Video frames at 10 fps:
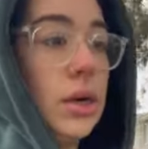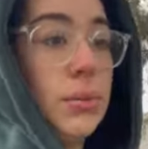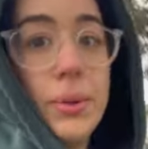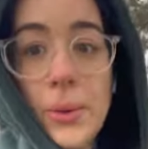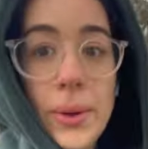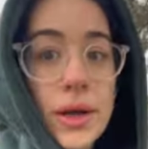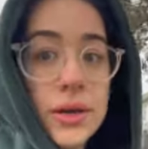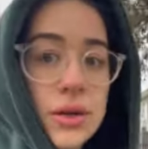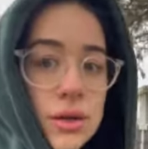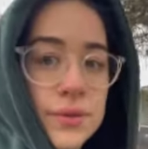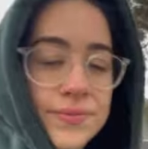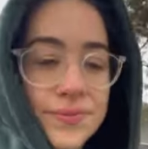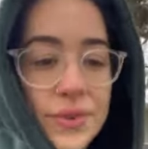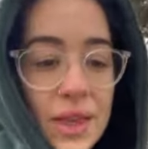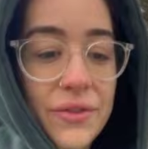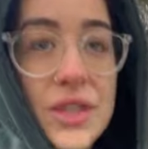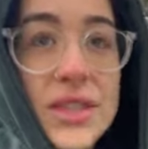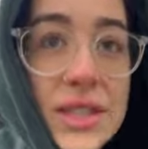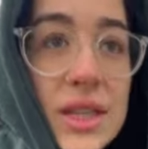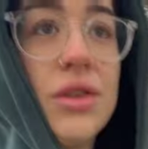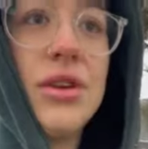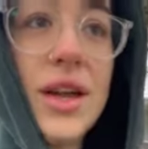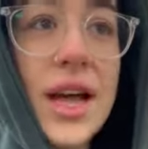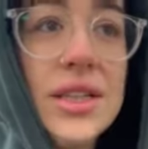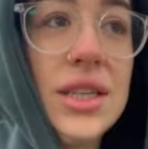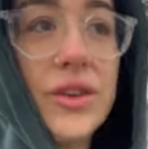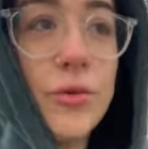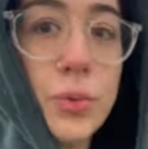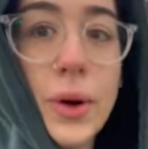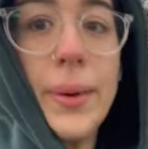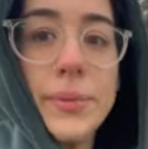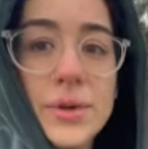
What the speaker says: But wow, if this isn't the reality of prep,